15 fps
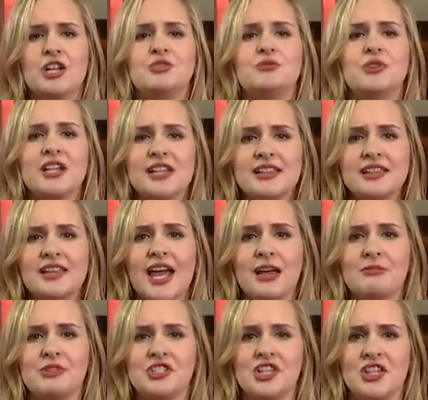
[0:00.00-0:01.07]
and
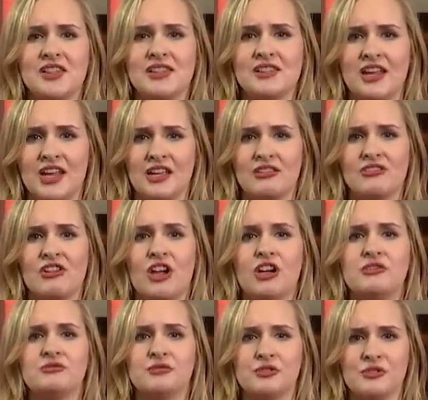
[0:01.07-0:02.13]
reestablish his stance
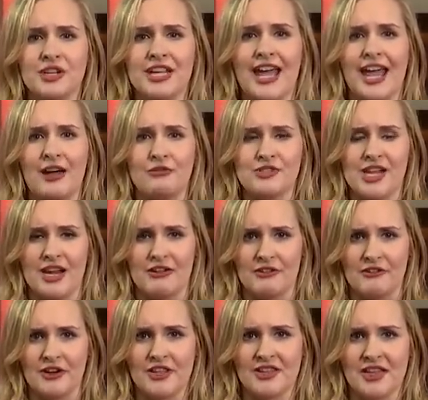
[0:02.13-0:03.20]
on rooting out
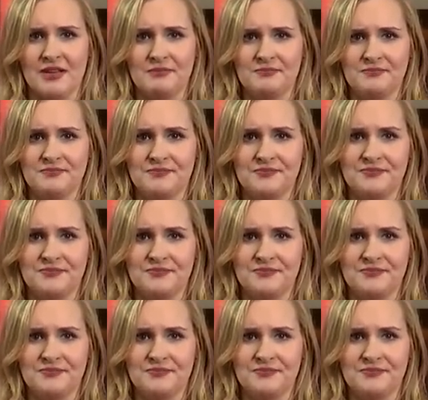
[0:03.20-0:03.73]
terrorism.